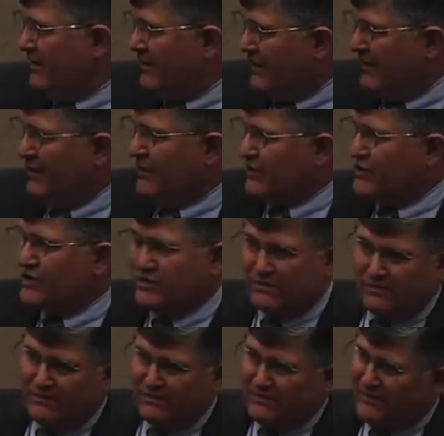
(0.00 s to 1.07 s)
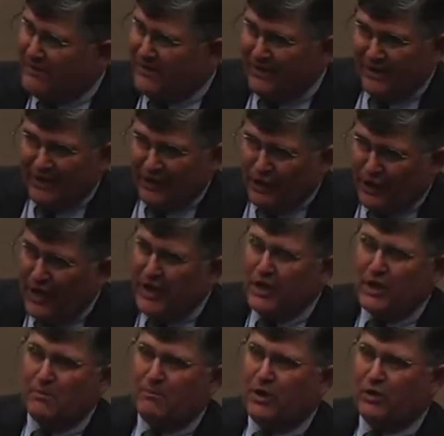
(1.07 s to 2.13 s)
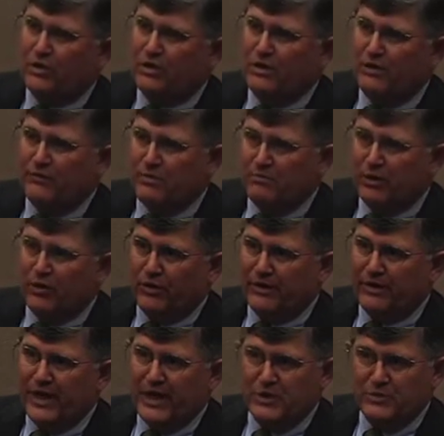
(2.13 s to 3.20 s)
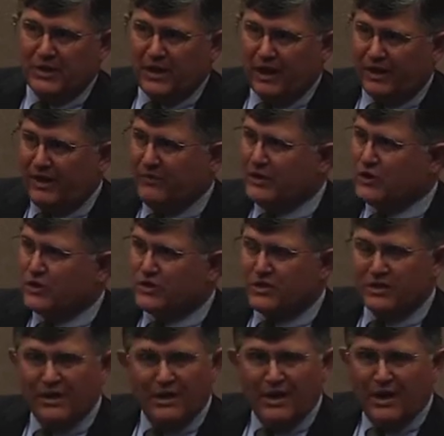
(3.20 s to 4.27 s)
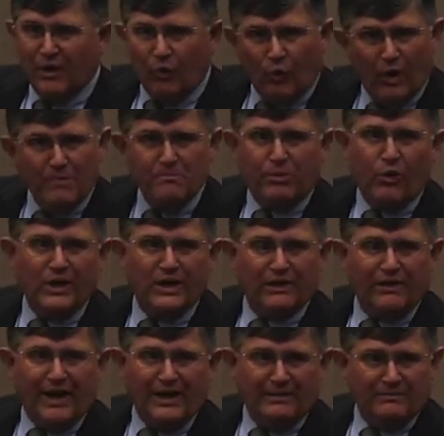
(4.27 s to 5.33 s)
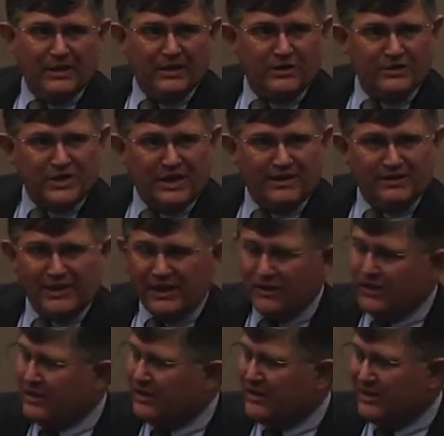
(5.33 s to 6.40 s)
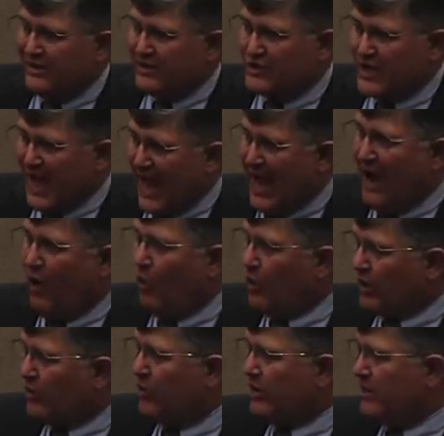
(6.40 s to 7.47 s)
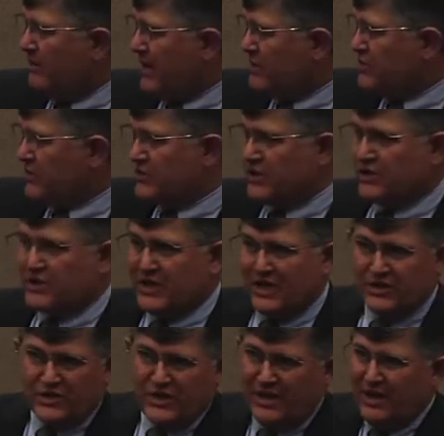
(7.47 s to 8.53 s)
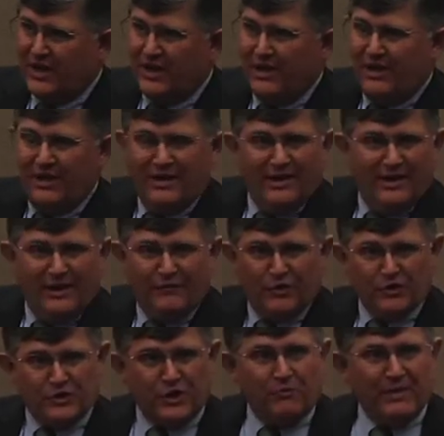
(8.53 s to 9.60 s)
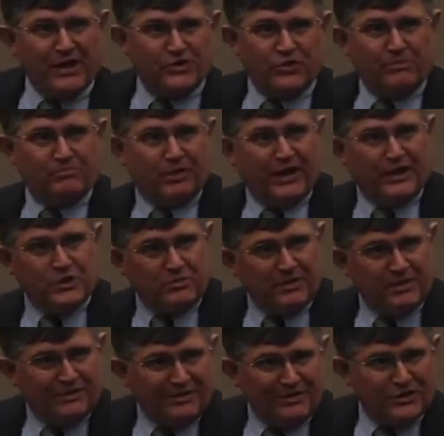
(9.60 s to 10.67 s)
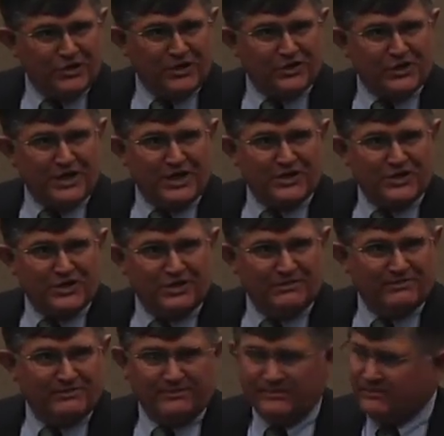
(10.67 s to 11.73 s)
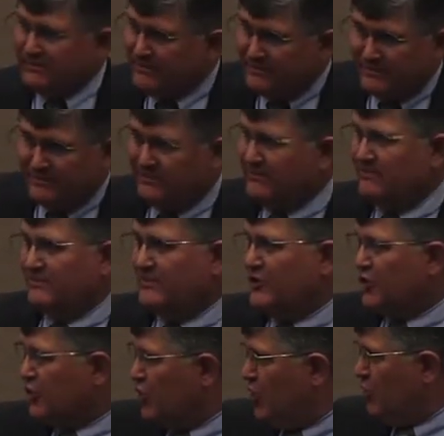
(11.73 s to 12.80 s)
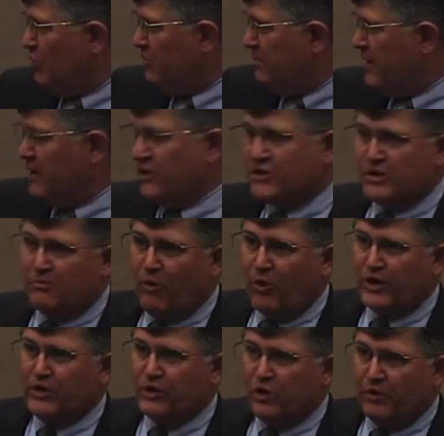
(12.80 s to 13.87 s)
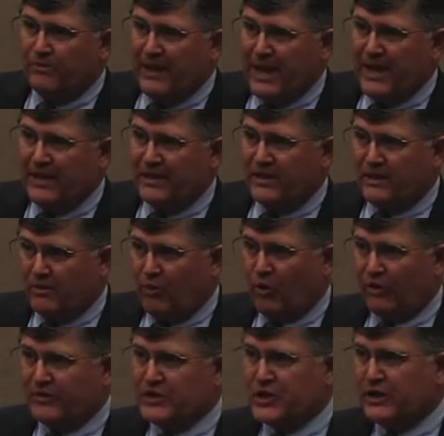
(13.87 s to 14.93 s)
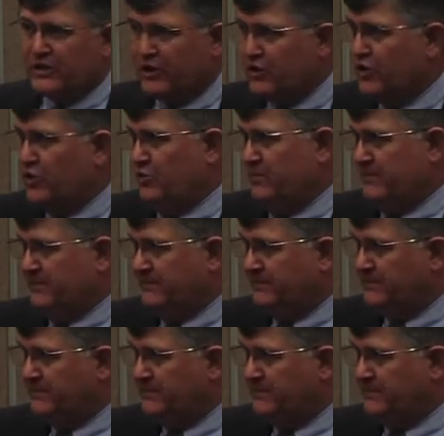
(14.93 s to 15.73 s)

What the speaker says: is a key component of employer engagement. And I'll give you just one point of light, because I think that it's how we're going to measure success. If you're still measuring placement as success, you're doomed, because the more you do it bad, the more of it you get to do.